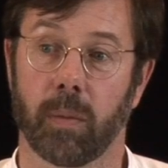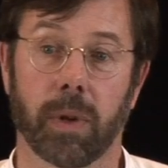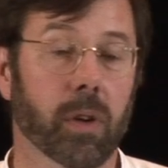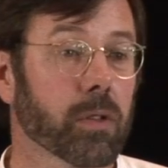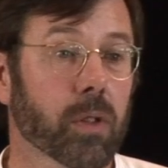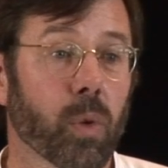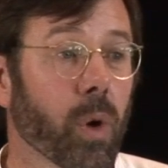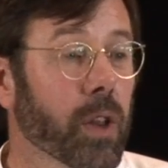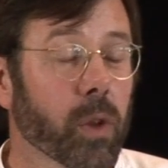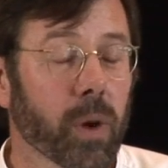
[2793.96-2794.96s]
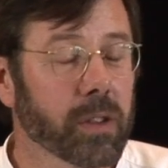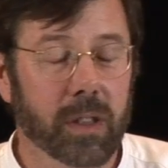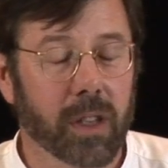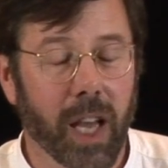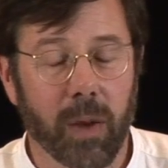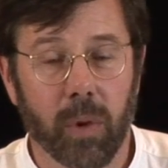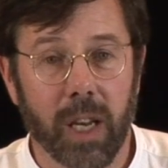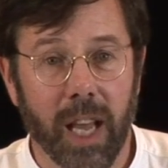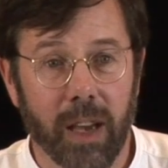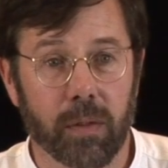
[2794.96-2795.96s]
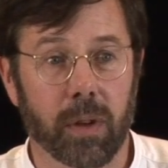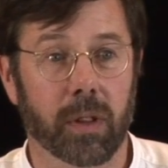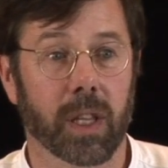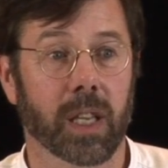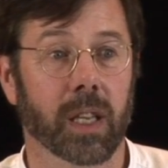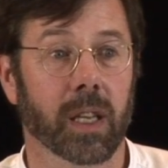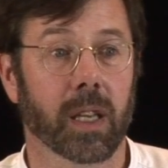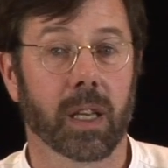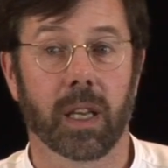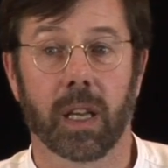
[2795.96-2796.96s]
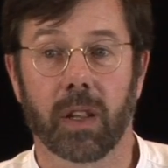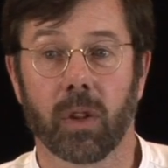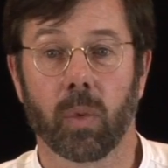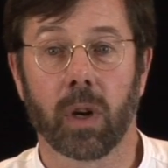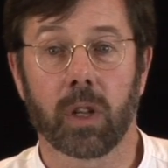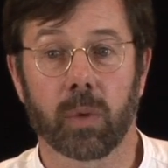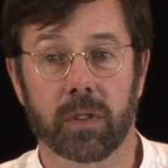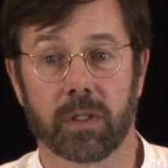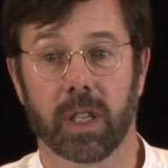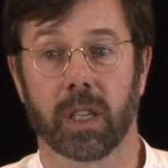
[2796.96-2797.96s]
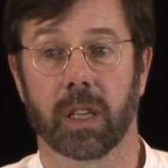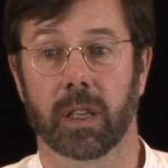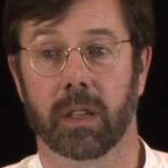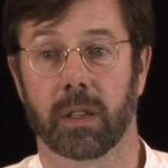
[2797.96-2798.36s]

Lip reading: Because there was a time when everything in the world was singing.